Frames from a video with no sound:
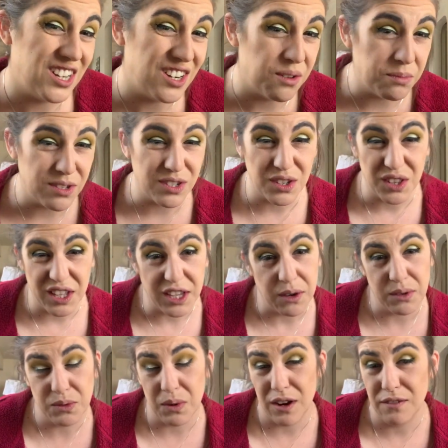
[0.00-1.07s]
it almost looked like
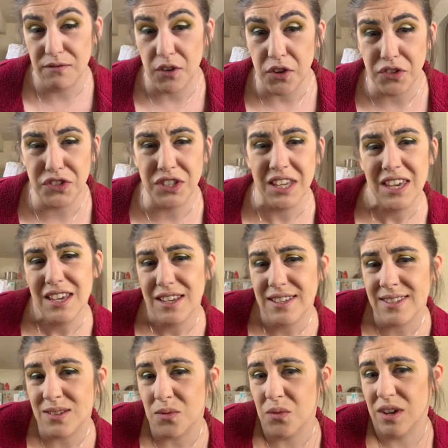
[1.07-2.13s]
I was wearing
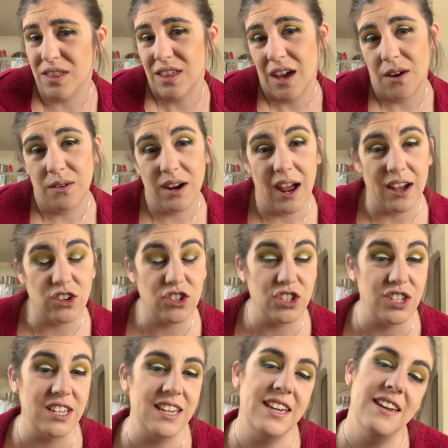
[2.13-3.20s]
falsies without
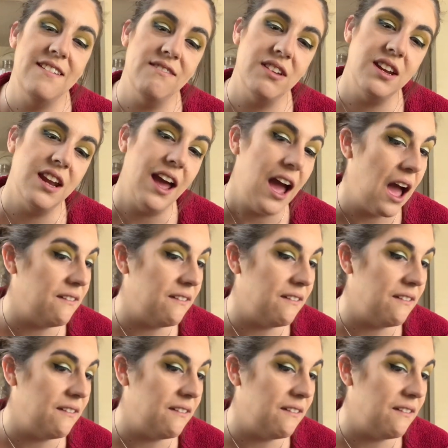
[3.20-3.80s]
actually even